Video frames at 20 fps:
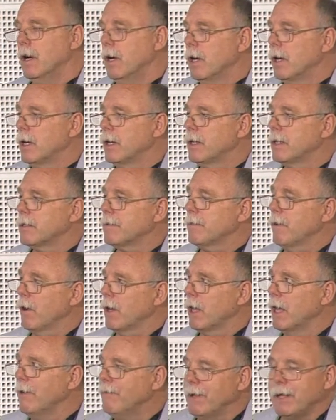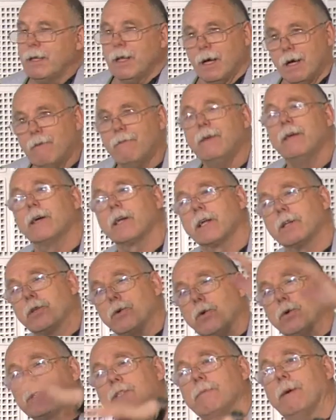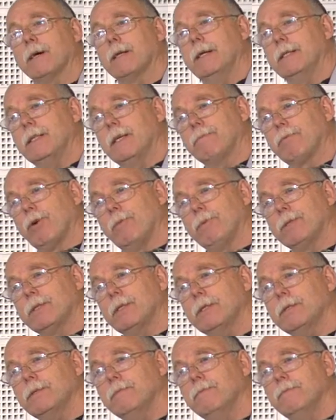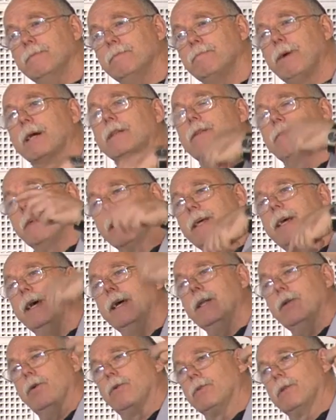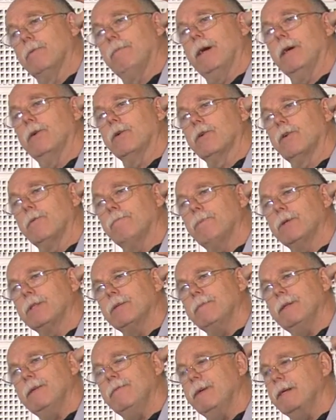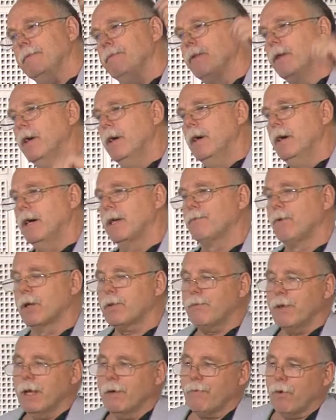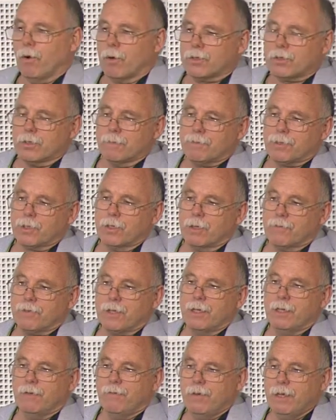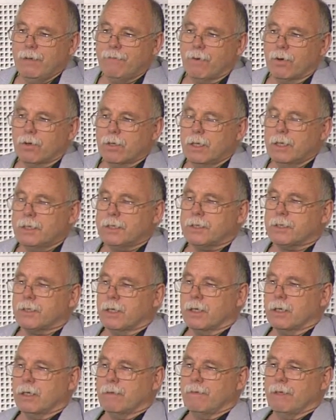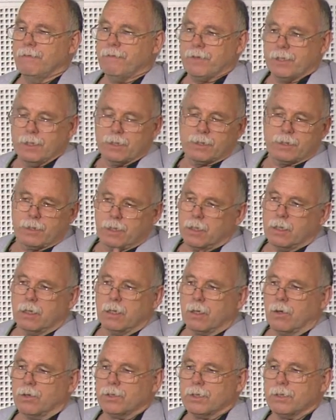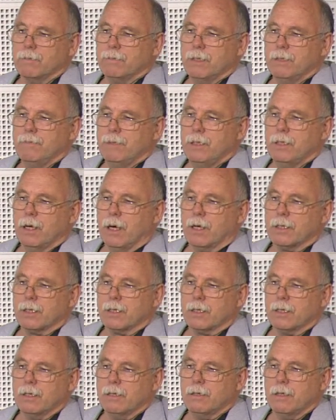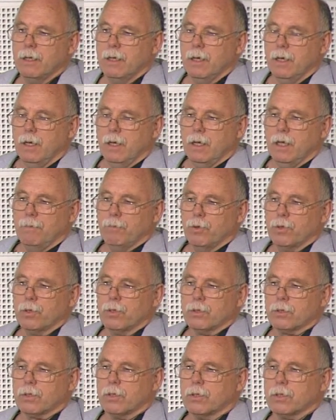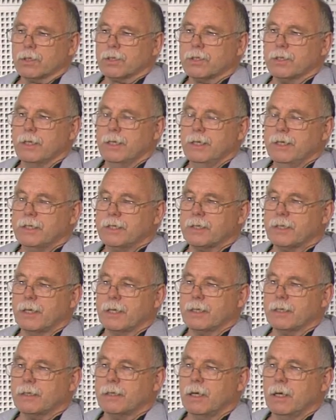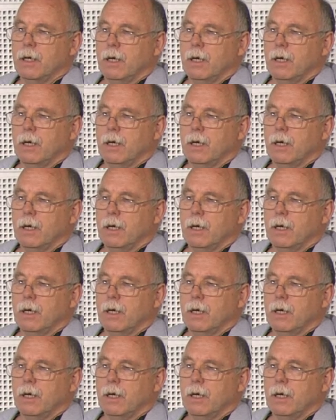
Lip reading: And even we reduce the magnetic properties, but we gain on the biocompatibility way. And what we have also observed in vivo is with this ROS and maybe other immunotox is that